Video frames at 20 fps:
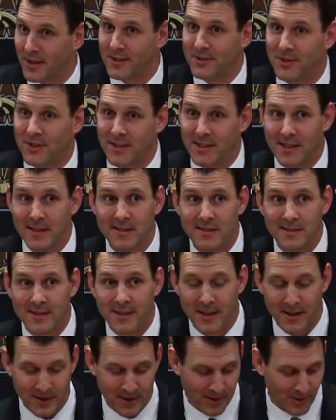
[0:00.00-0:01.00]
that she didn't
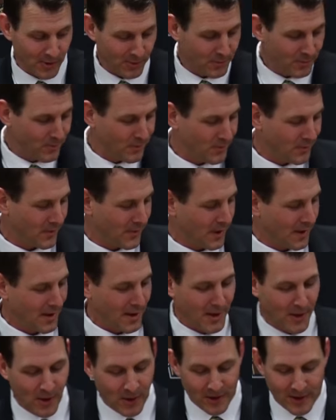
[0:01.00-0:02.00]
tell you
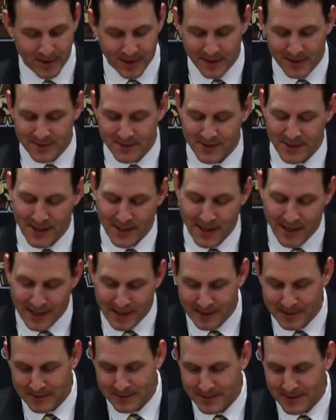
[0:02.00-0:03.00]
is
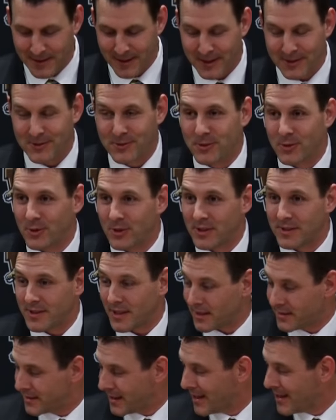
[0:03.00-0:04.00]
as soon as
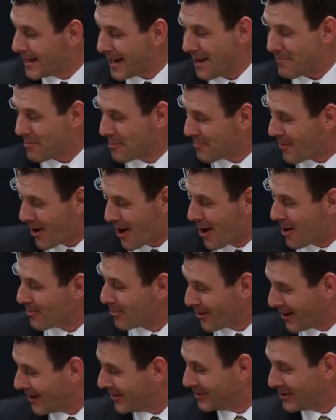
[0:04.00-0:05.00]
they said that, I put my arm
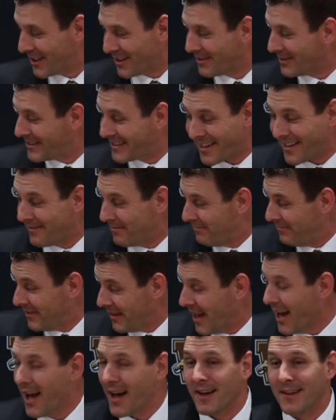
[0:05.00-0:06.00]
around Jane and said,
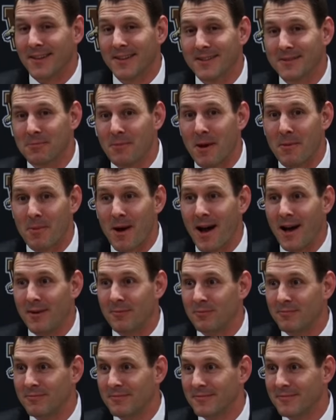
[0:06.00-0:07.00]
yeah, this is my
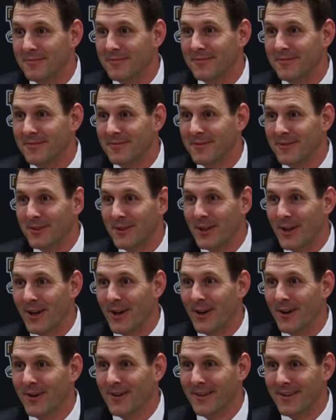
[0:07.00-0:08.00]
mom, you
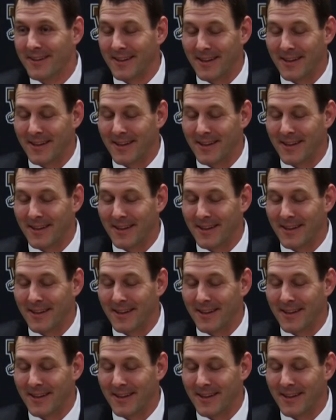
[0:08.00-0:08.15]
know,